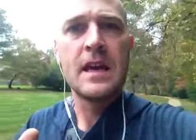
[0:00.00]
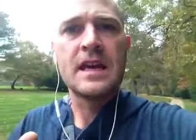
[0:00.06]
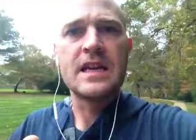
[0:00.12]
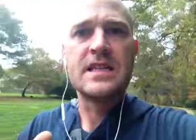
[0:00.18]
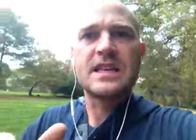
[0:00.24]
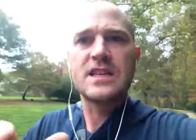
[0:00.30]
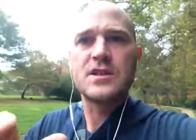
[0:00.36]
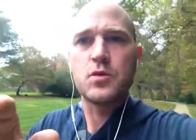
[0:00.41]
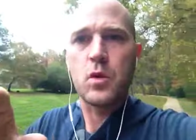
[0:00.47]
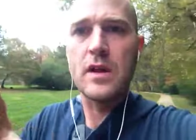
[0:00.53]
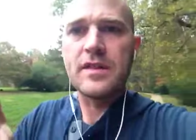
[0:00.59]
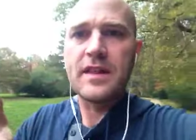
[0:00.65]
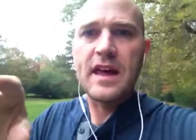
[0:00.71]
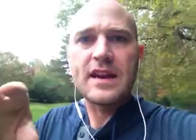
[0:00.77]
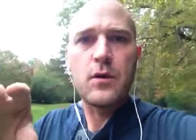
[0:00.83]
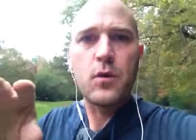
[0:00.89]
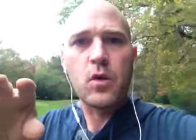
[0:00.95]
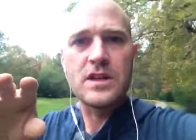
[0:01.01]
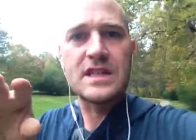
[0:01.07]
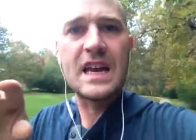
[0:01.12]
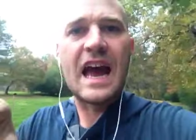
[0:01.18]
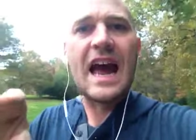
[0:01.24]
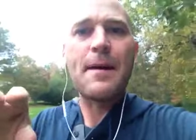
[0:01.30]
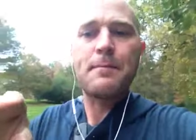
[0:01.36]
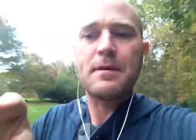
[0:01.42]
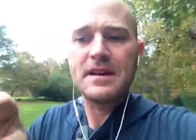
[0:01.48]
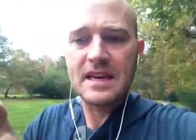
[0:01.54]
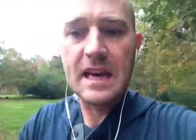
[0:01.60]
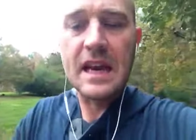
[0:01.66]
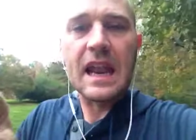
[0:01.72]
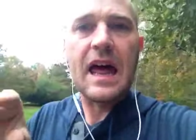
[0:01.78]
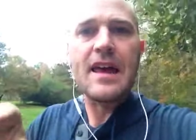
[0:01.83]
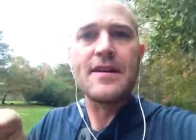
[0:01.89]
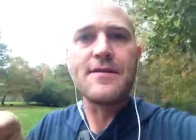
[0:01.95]
He says, well, then what's happened in
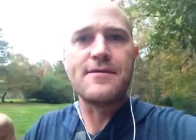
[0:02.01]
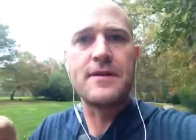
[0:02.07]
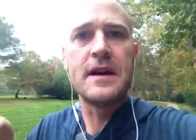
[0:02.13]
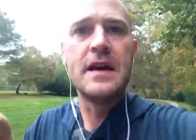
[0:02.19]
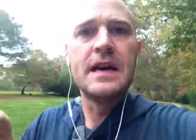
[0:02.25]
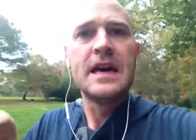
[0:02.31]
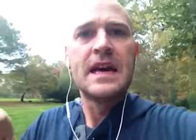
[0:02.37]
life